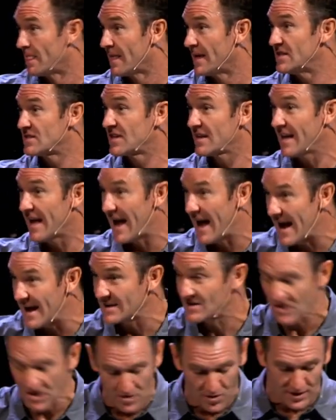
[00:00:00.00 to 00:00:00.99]
He's going to
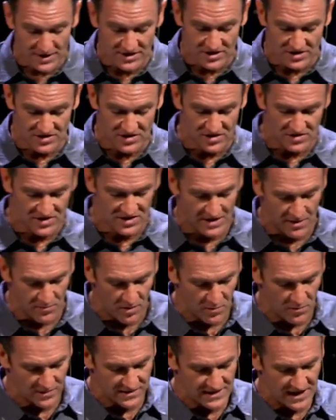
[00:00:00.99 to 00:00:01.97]
ask a question so
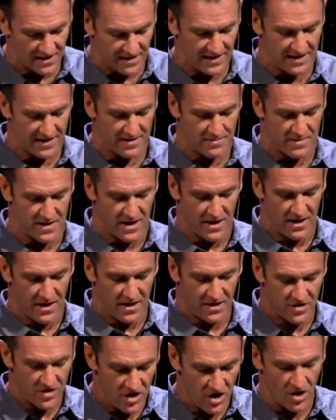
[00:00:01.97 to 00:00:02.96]
someone will tell him
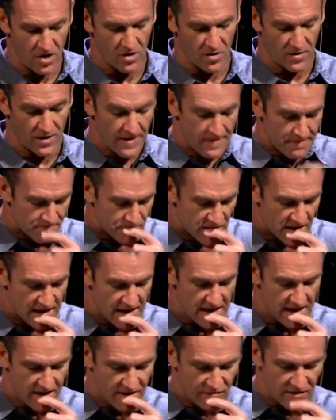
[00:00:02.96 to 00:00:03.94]
no.
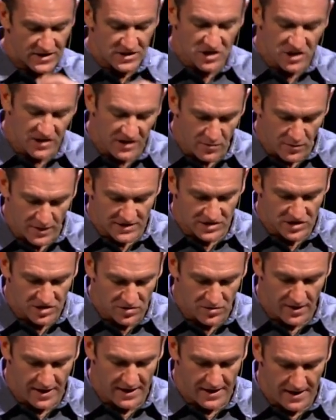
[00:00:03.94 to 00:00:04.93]
He eventually went
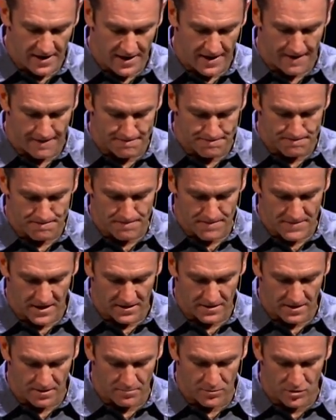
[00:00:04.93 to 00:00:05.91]
to
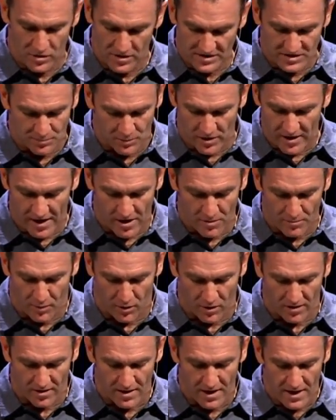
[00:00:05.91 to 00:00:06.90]
a municipal
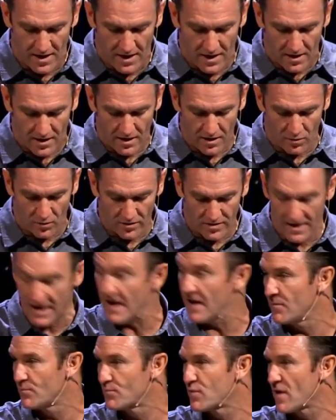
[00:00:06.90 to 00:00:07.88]
airport where they
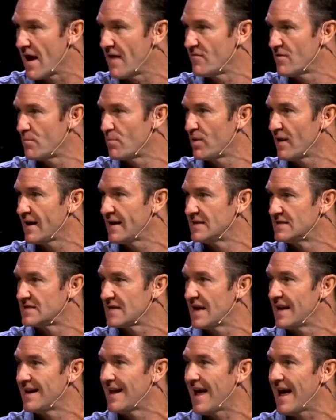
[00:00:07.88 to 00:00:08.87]
had private planes
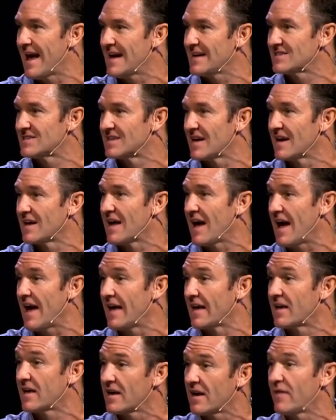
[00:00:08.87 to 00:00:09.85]
and asked a
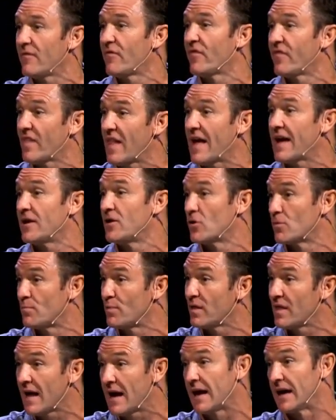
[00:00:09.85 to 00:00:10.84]
guy, can I fly your
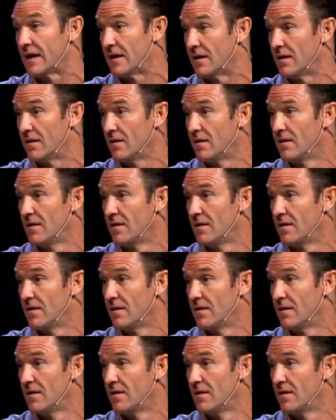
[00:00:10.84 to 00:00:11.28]
plane?